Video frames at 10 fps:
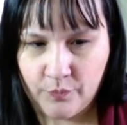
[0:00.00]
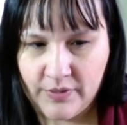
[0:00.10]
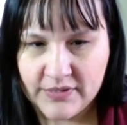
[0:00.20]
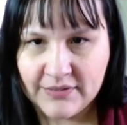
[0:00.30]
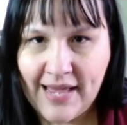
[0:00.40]

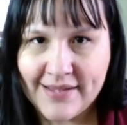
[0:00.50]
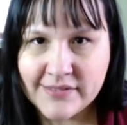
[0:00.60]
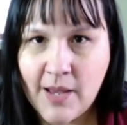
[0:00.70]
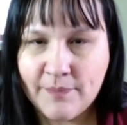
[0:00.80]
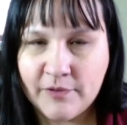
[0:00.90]
In the
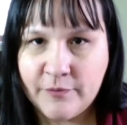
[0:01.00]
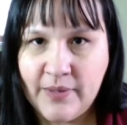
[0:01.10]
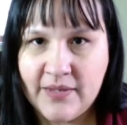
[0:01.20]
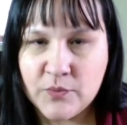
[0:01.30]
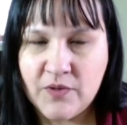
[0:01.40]
last couple of
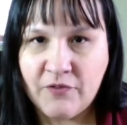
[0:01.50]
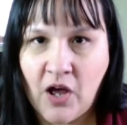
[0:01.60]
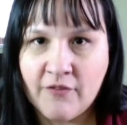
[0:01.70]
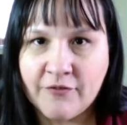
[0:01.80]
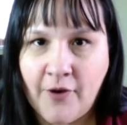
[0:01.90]
weeks, we've
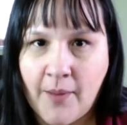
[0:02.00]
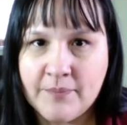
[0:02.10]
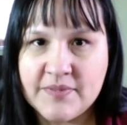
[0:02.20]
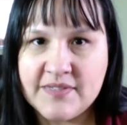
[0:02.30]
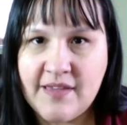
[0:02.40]
gone
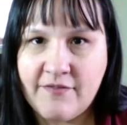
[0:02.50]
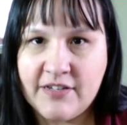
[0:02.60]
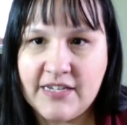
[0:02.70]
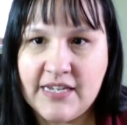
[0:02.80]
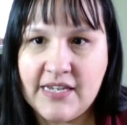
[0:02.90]
from
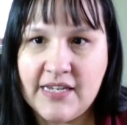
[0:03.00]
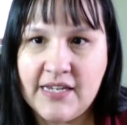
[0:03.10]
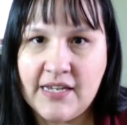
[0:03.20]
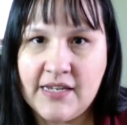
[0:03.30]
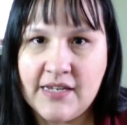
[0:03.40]

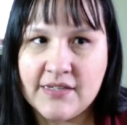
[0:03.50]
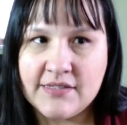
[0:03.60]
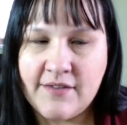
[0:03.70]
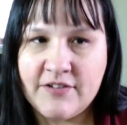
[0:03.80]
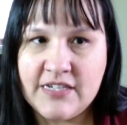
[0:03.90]
70
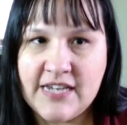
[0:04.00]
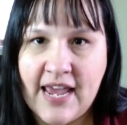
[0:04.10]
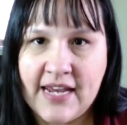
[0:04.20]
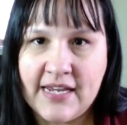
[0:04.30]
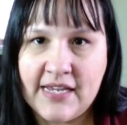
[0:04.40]

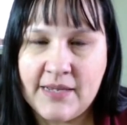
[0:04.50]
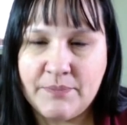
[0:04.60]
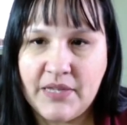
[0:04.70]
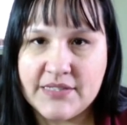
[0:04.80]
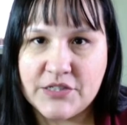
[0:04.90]
to 80
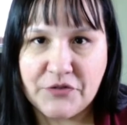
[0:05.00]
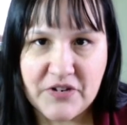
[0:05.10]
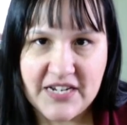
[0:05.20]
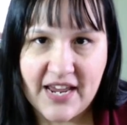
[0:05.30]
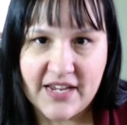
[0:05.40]
plus
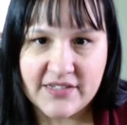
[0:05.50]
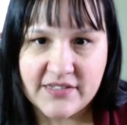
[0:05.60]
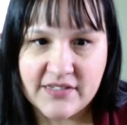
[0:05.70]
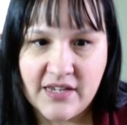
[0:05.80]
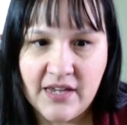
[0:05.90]
degree days